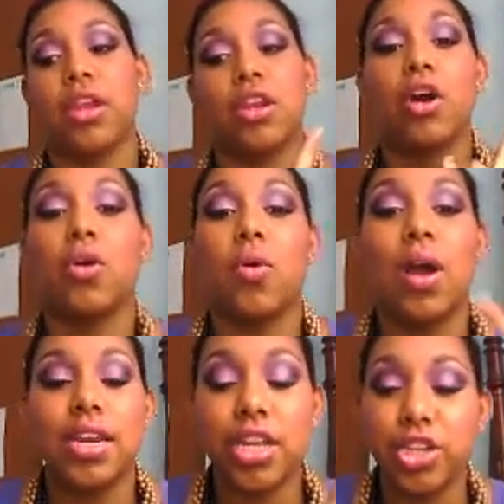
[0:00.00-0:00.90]
Now,
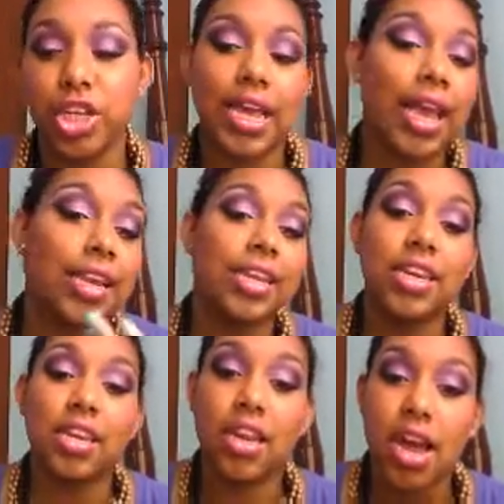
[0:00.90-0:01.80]
initially I did
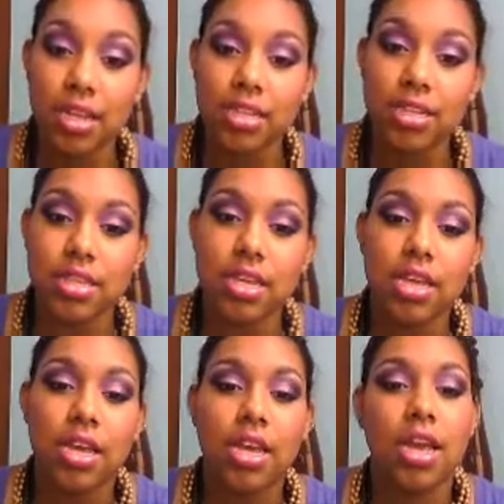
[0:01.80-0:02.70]
not
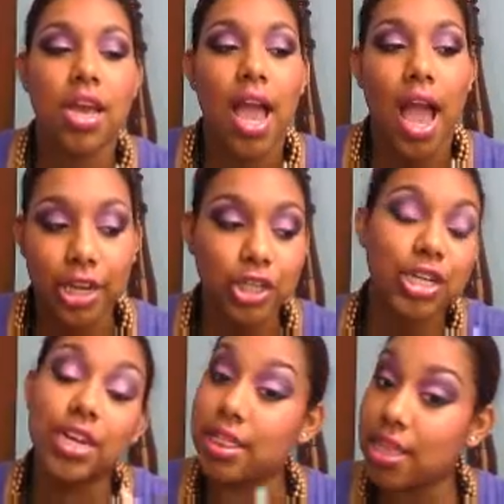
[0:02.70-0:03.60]

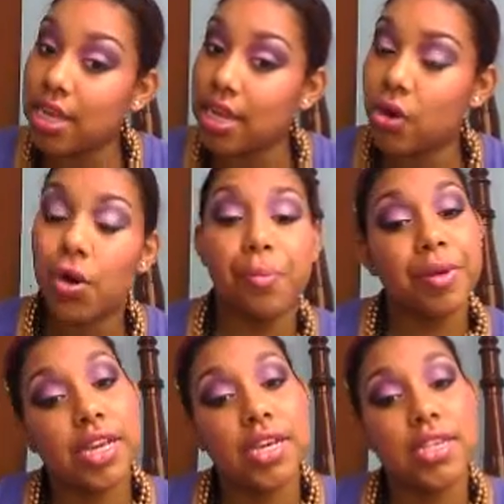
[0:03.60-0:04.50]
actually think or
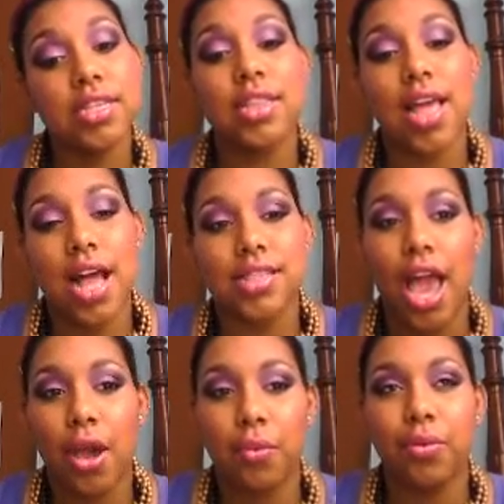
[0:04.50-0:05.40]
predict that
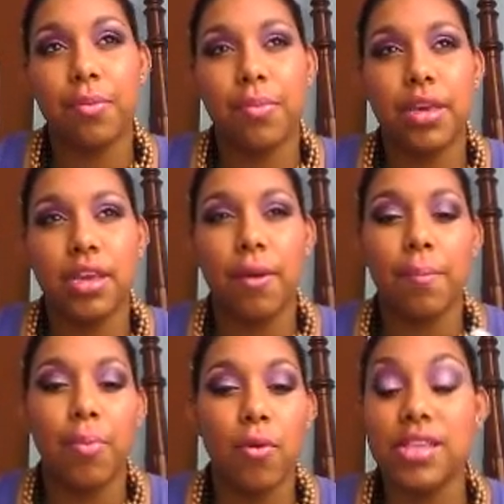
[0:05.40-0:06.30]
I would be
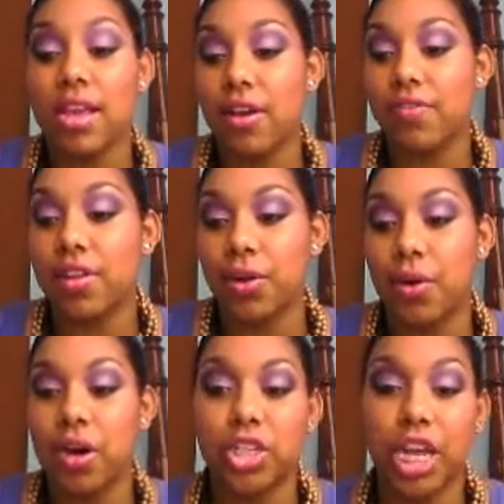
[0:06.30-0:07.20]
posting a video
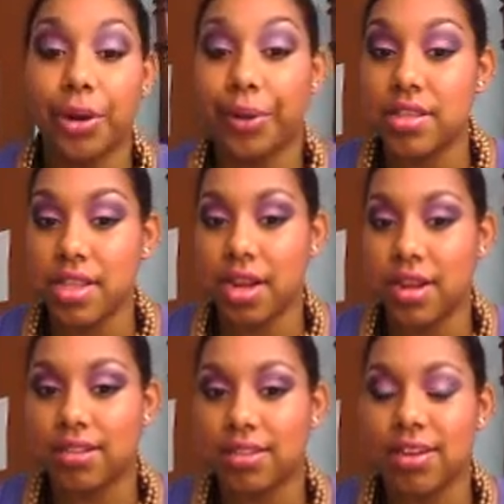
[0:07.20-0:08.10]
on January
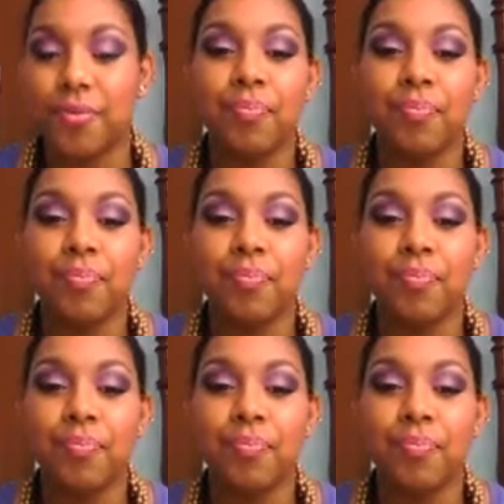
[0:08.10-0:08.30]
2nd,